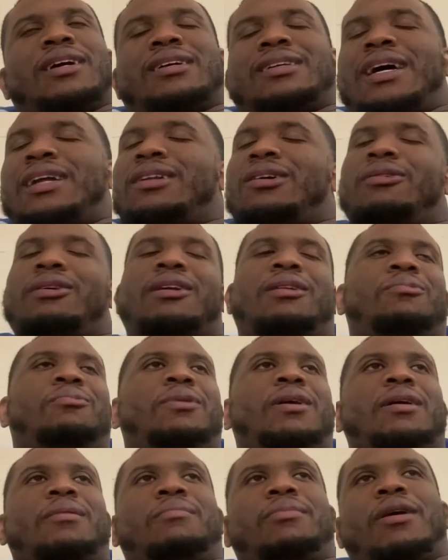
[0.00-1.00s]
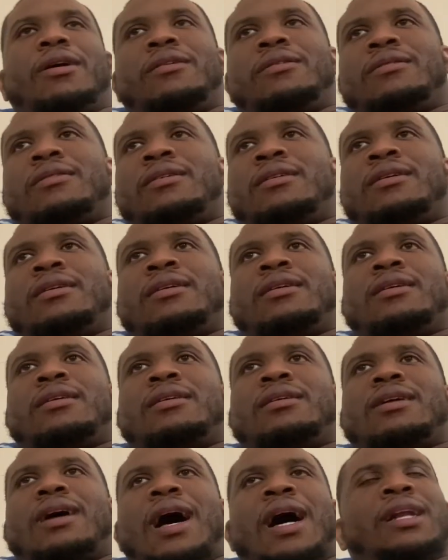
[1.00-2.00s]
Because I know he the one, bro.
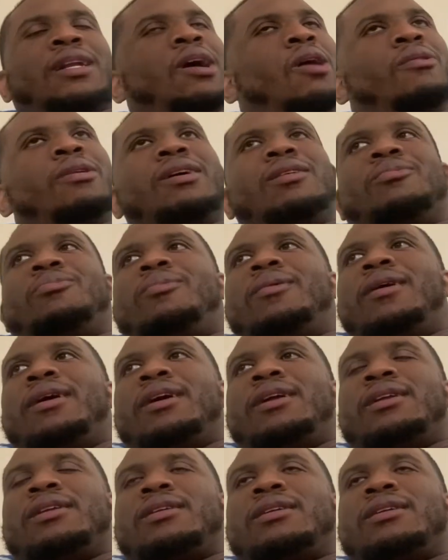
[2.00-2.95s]
I know he the one.